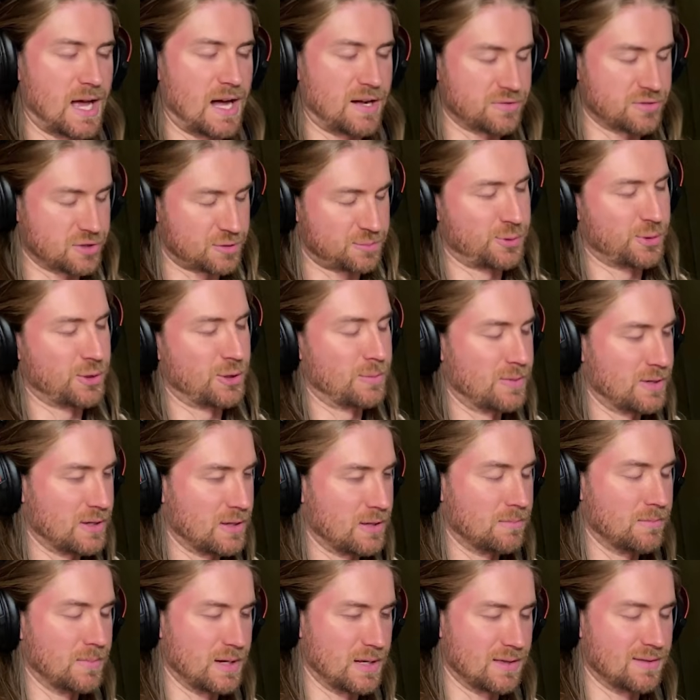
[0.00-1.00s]
I'll just put them
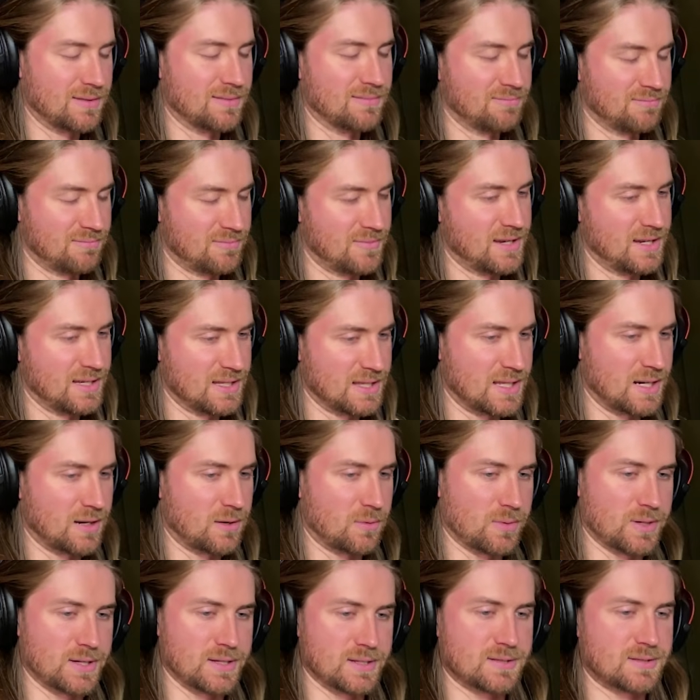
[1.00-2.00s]
in
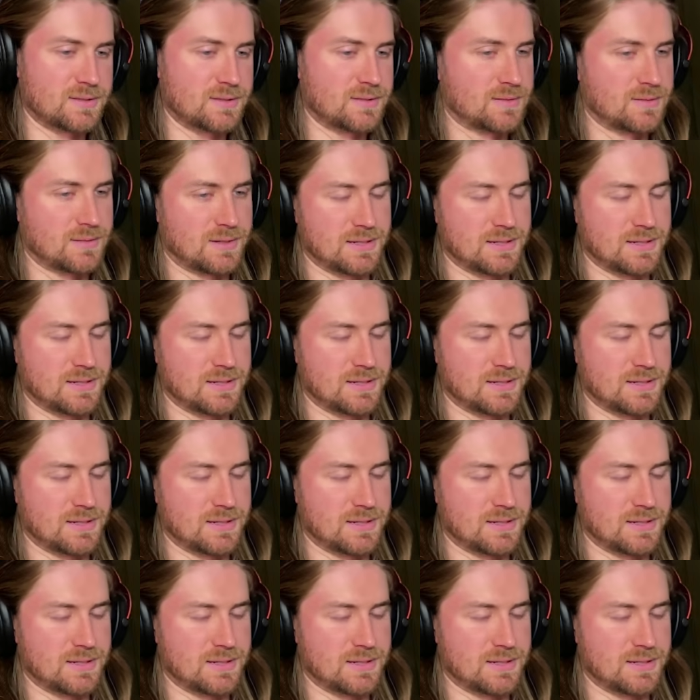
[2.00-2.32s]
there when it's,